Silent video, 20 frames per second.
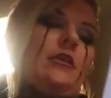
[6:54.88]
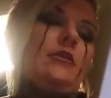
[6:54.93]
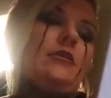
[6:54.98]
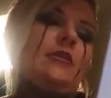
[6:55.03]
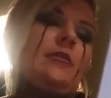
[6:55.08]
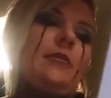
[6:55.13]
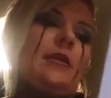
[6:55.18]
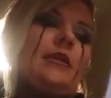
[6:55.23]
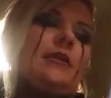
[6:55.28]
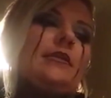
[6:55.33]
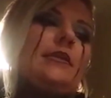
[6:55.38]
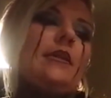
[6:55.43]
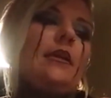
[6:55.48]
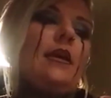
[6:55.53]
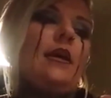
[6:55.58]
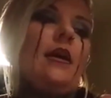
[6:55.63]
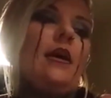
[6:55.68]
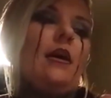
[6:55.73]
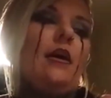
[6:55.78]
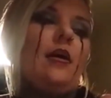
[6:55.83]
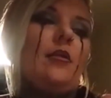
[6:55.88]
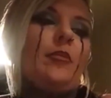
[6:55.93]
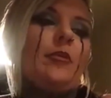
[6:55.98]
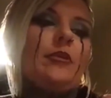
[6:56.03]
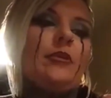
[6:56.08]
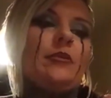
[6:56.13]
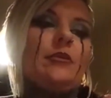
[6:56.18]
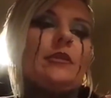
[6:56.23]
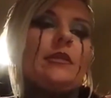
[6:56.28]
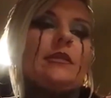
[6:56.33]
instruments. Uh,
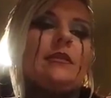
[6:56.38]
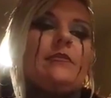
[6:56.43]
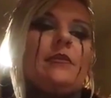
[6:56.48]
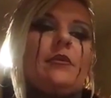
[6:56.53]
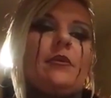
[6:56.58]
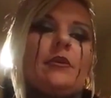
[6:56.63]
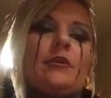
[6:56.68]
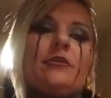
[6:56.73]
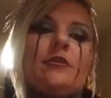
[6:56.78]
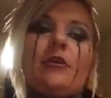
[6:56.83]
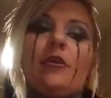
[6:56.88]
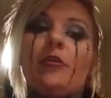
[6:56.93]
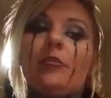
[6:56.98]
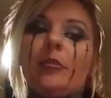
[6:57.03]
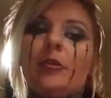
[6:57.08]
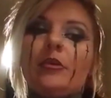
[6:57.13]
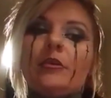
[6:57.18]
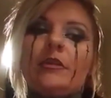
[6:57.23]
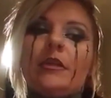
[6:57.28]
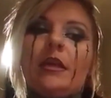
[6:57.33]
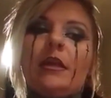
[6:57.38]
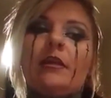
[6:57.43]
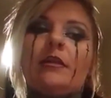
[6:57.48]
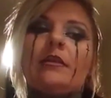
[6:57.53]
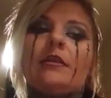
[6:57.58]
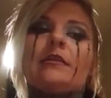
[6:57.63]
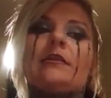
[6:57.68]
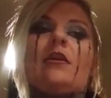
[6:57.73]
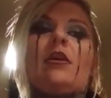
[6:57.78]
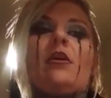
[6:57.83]
produces and records her own music.
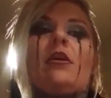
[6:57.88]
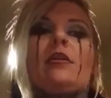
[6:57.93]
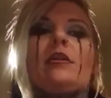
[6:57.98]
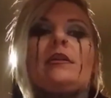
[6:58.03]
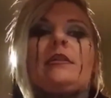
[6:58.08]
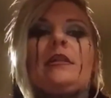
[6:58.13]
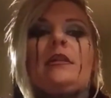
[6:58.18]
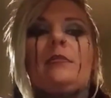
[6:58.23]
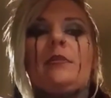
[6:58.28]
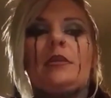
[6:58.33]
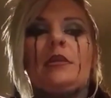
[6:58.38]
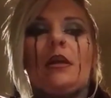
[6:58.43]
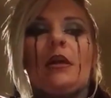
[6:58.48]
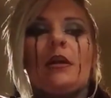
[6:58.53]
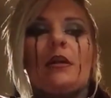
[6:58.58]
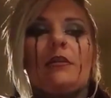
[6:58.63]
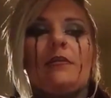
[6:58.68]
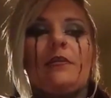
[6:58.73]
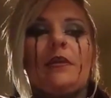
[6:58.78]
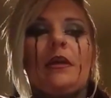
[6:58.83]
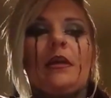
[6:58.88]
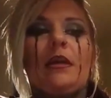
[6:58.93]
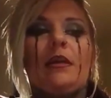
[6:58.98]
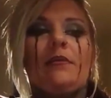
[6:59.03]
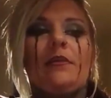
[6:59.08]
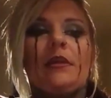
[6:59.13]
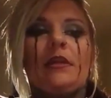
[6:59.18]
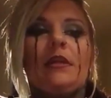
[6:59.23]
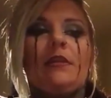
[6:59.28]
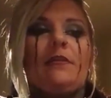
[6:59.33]
Does all the cinematography and
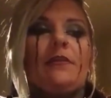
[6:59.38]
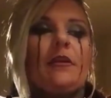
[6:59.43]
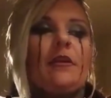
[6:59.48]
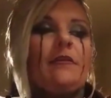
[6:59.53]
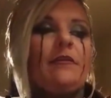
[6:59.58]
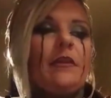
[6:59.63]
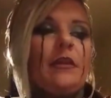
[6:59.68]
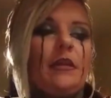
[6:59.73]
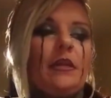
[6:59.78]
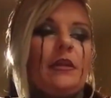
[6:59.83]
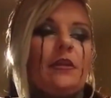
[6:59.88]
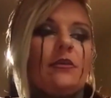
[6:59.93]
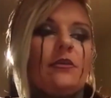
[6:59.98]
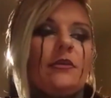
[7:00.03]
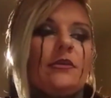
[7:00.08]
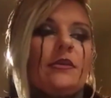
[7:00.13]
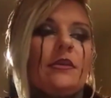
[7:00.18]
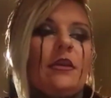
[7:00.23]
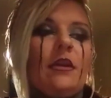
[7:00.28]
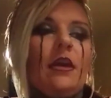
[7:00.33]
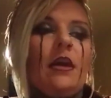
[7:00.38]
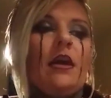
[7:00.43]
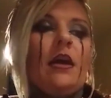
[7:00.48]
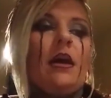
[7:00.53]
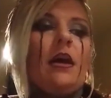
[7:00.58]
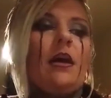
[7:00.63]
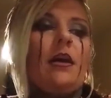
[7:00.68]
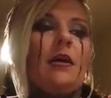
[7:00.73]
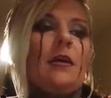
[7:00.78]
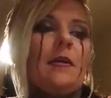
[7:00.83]
everything for her videos.
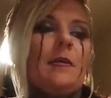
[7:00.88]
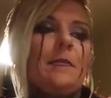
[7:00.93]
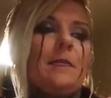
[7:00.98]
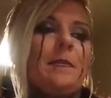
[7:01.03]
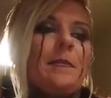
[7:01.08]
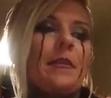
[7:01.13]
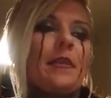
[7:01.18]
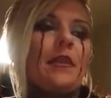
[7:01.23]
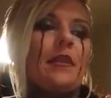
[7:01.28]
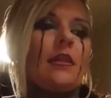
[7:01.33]
Um,